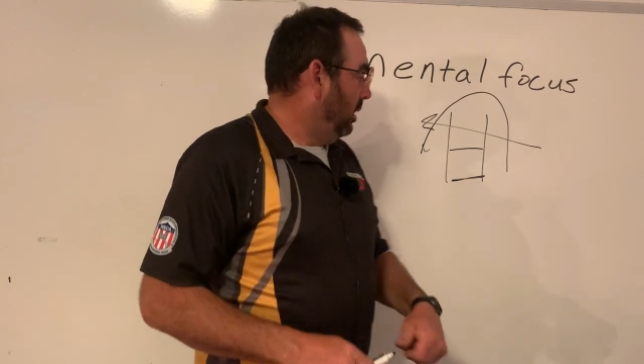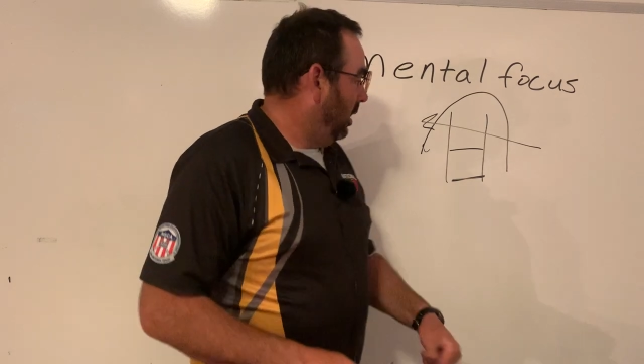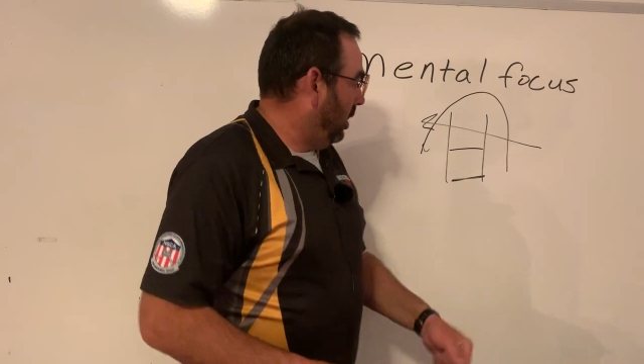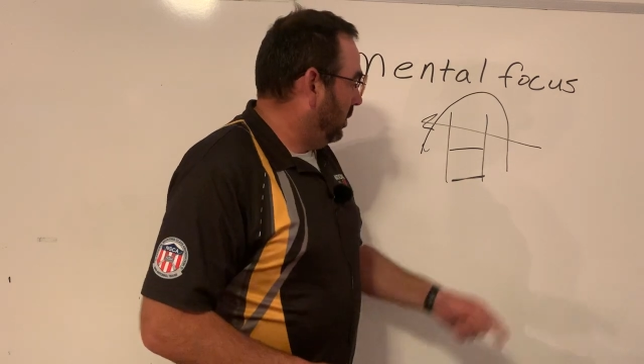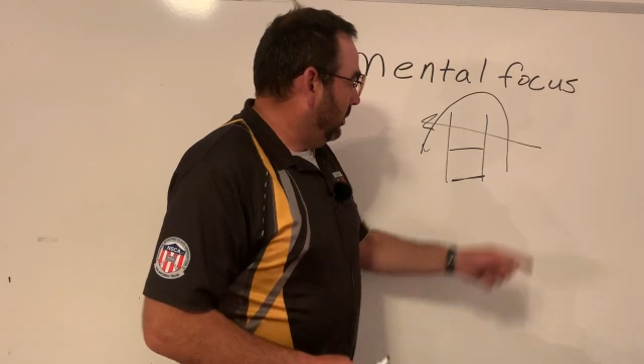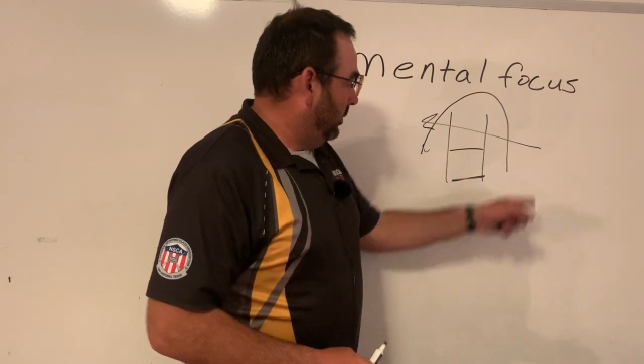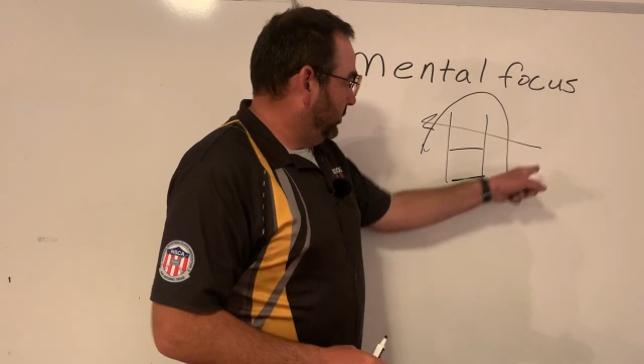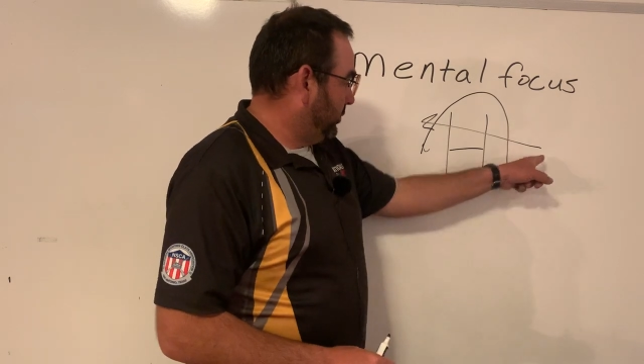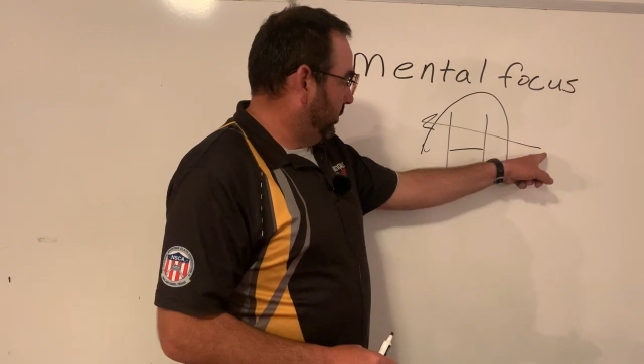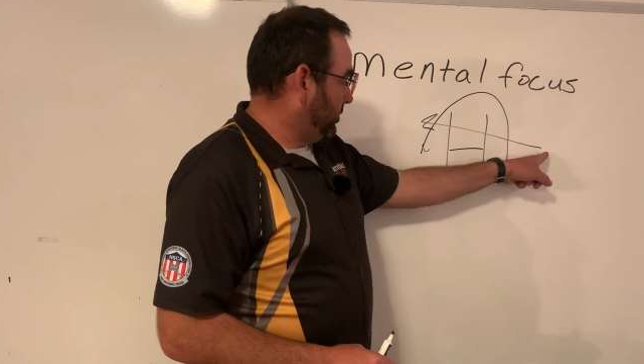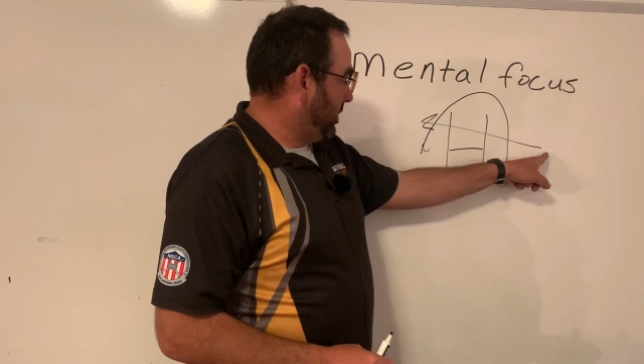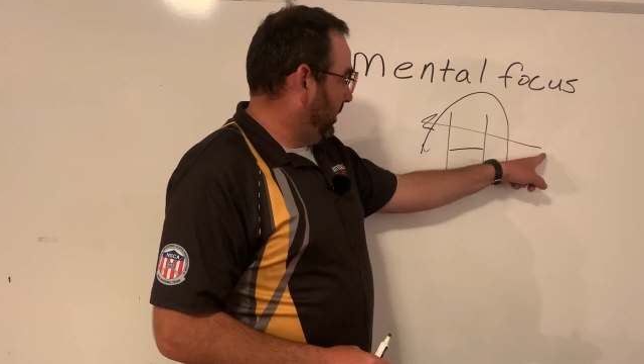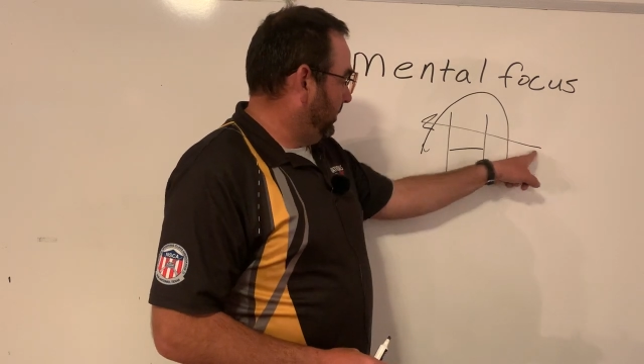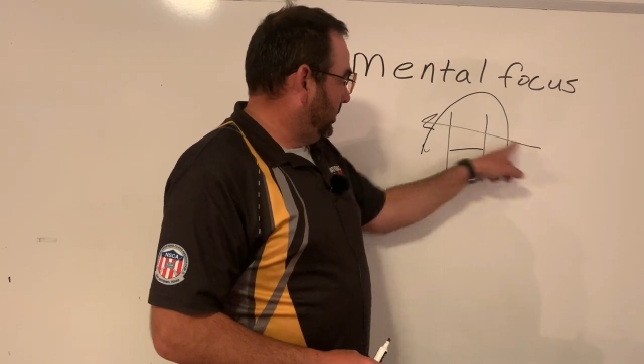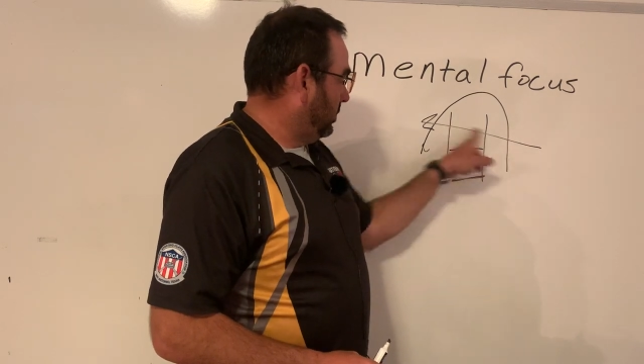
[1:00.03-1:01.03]
Oh, so it's
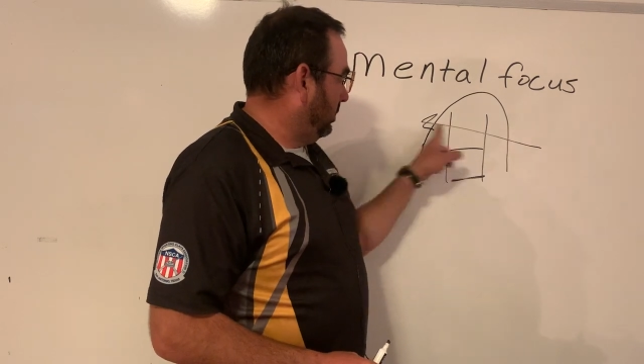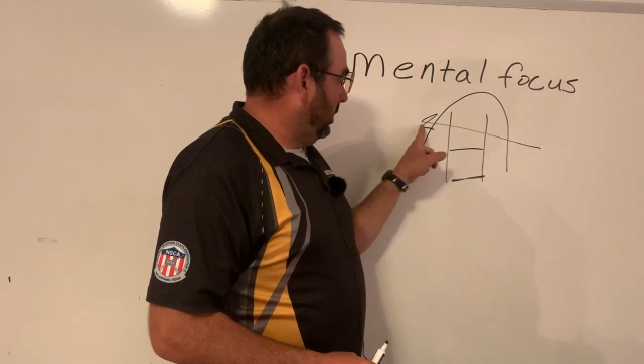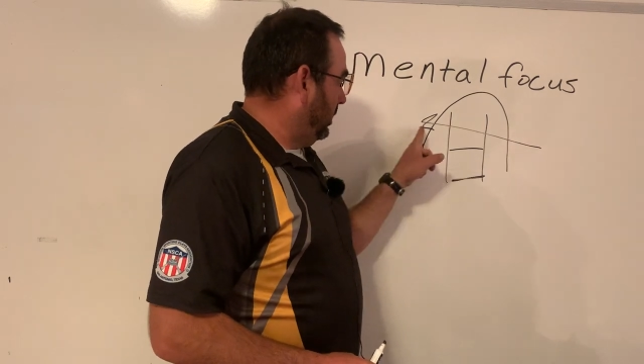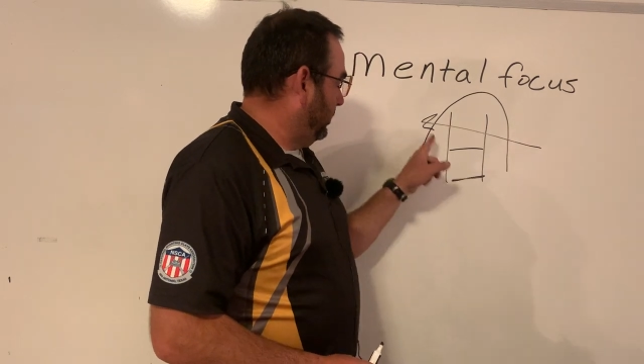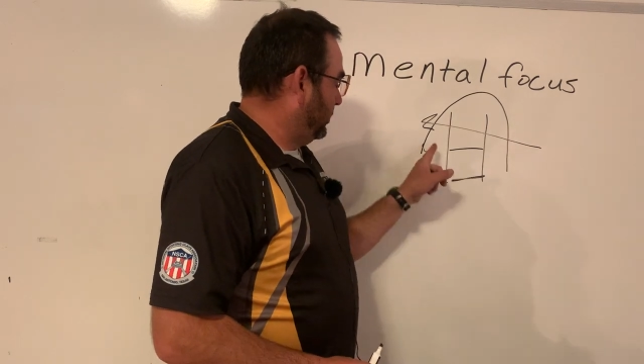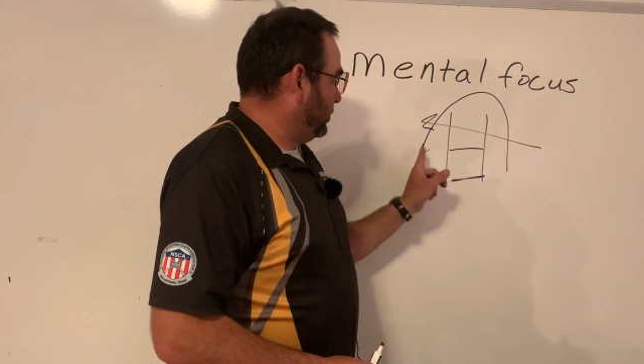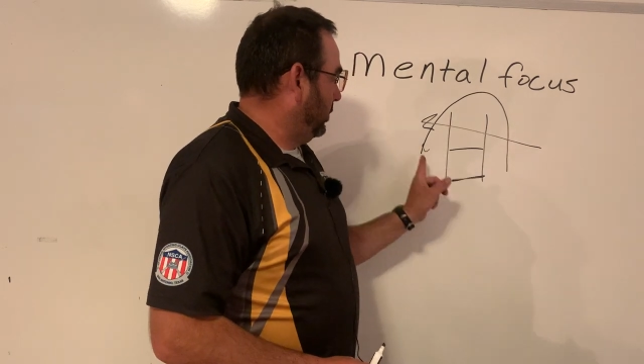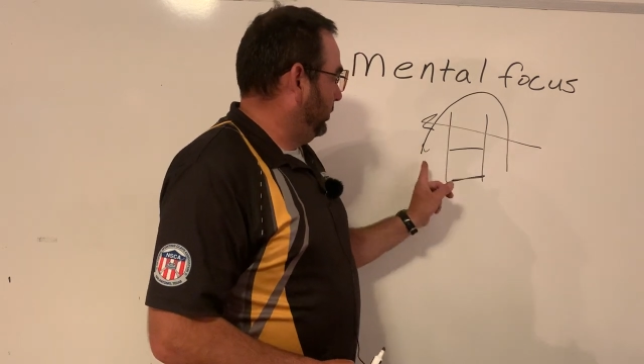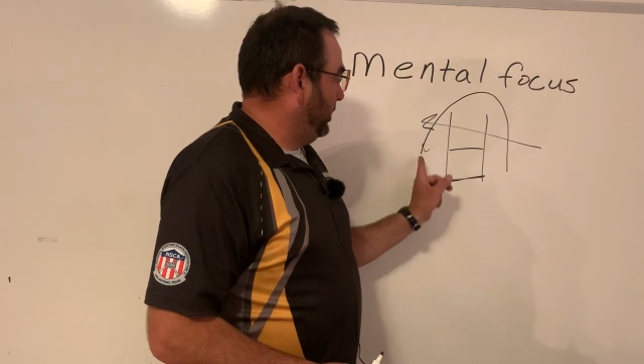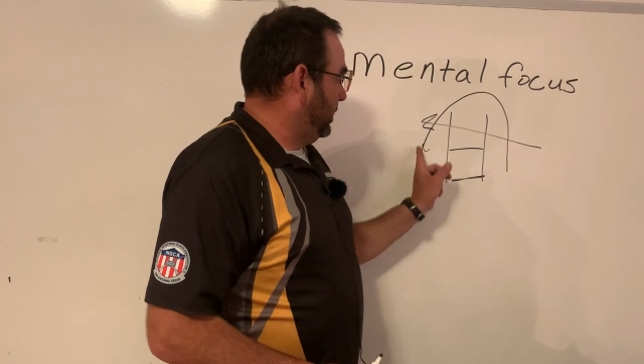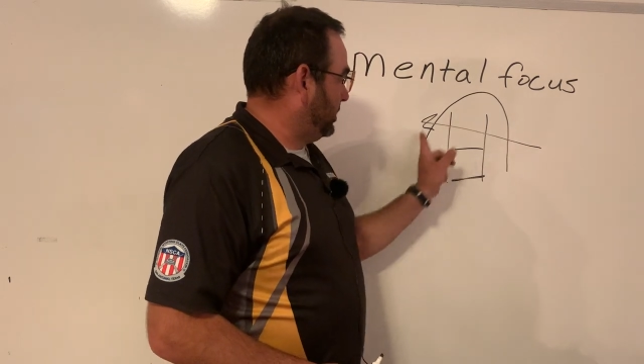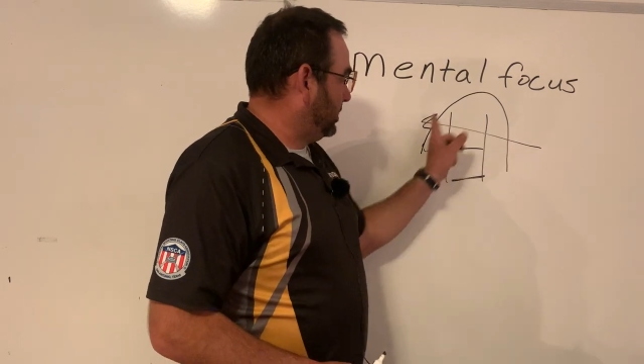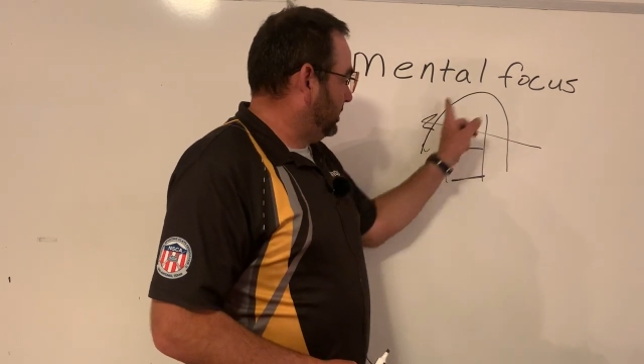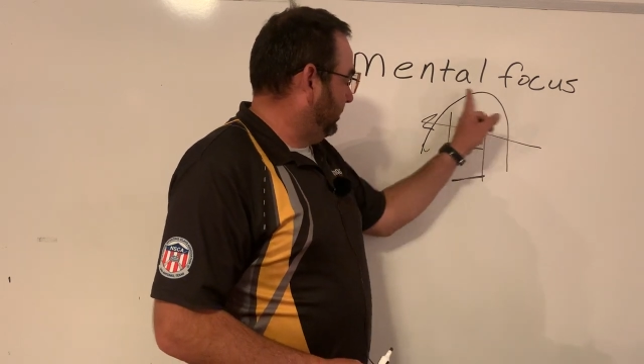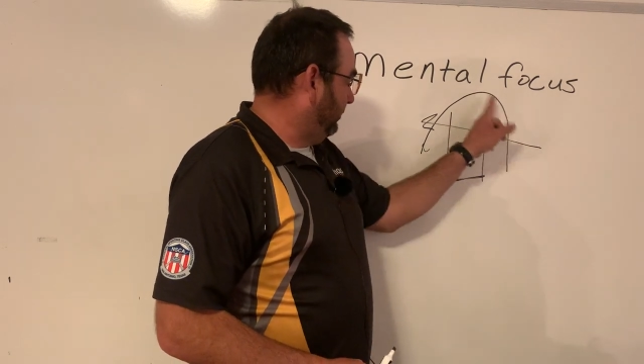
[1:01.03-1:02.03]
coming across. So
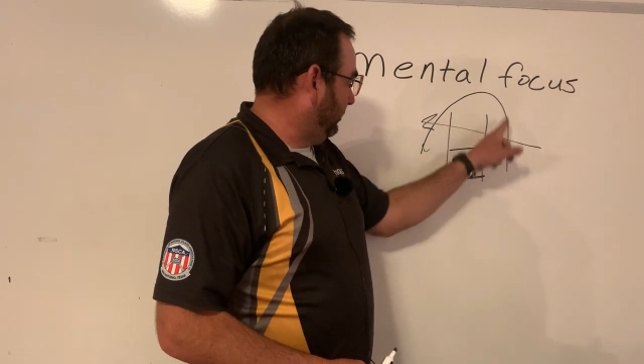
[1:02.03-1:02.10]
this is the